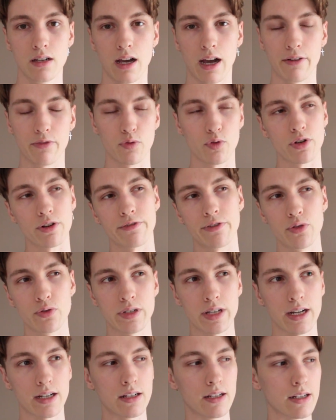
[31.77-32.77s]
I've learned a few
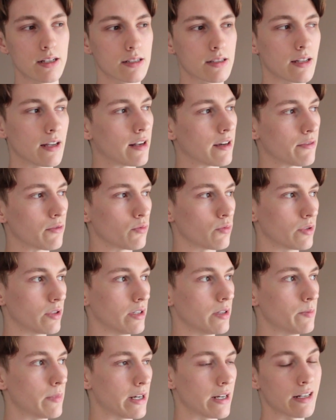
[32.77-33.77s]
techniques that have
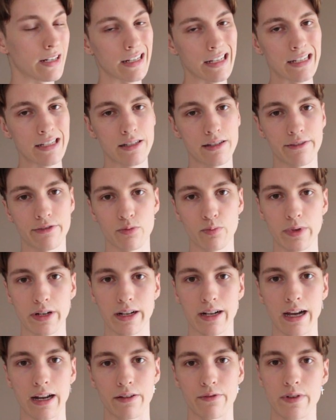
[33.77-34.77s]
really made it easy for me to
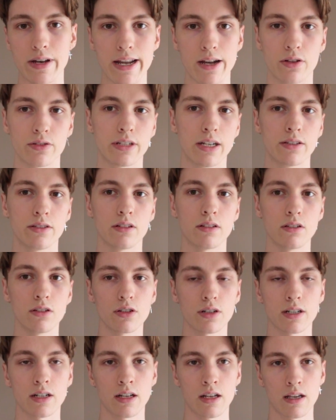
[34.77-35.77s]
kind of nail down the
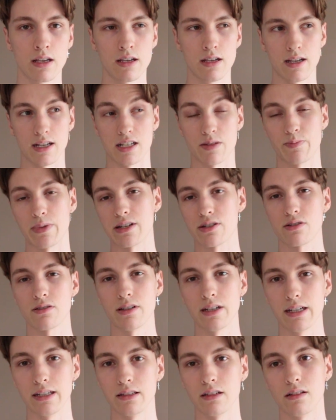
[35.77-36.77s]
look,
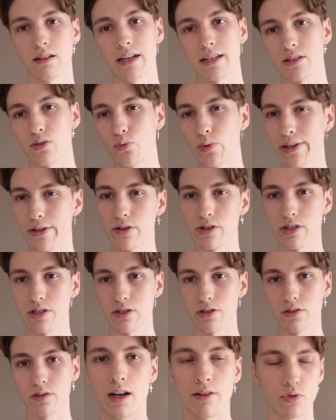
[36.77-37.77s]
especially in the last week or
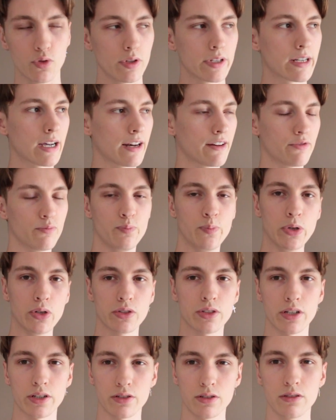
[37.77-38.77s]
so. I've really kind of
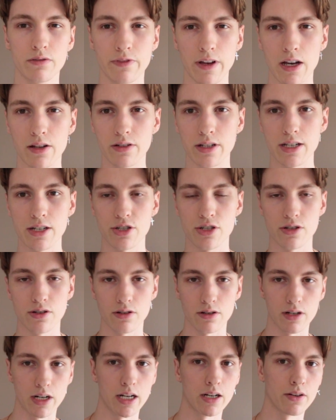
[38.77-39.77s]
built a good foundation
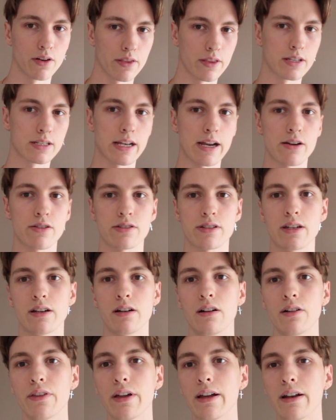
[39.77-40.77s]
around this
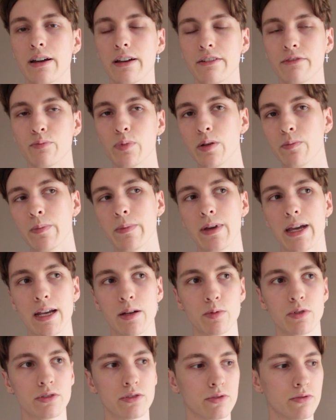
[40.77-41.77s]
hairstyle that I've been
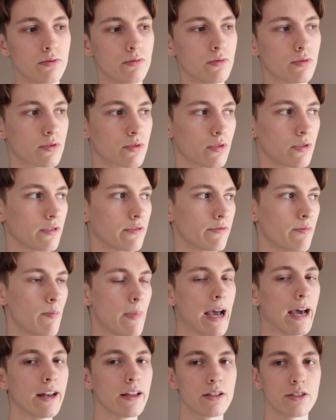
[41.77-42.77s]
able to sort of
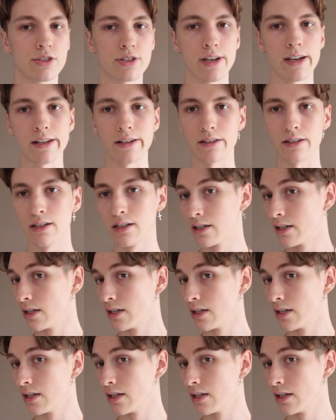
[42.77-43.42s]
manage and